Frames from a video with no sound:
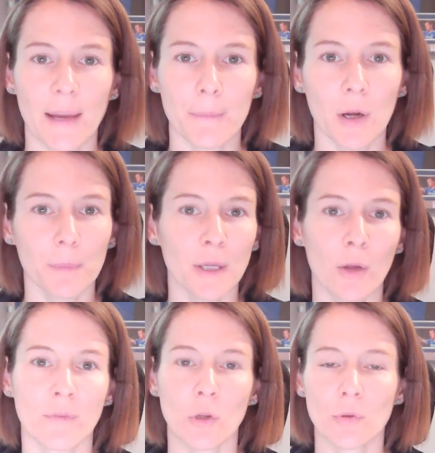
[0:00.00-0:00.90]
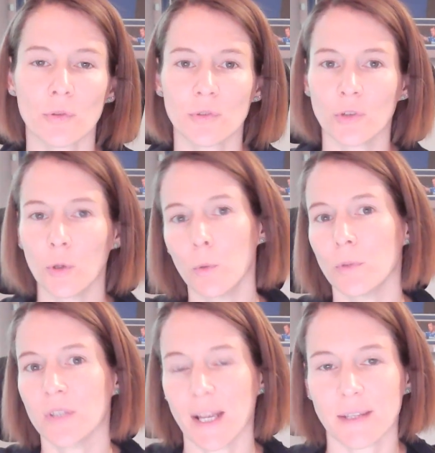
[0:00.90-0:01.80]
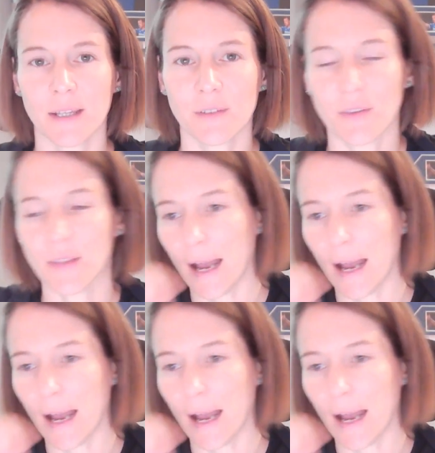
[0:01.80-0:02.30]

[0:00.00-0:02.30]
So that might be of use to settings